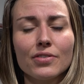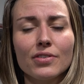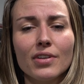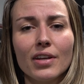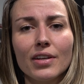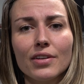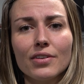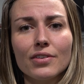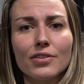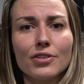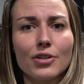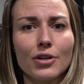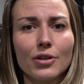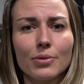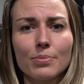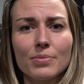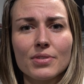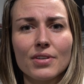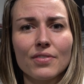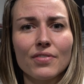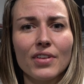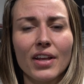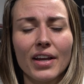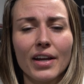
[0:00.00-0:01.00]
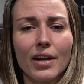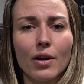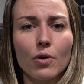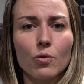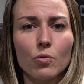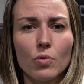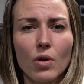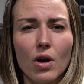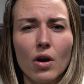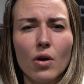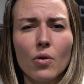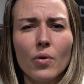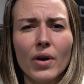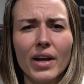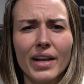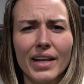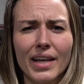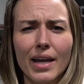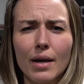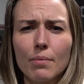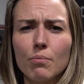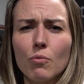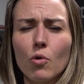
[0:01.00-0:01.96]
in terms of like a row and get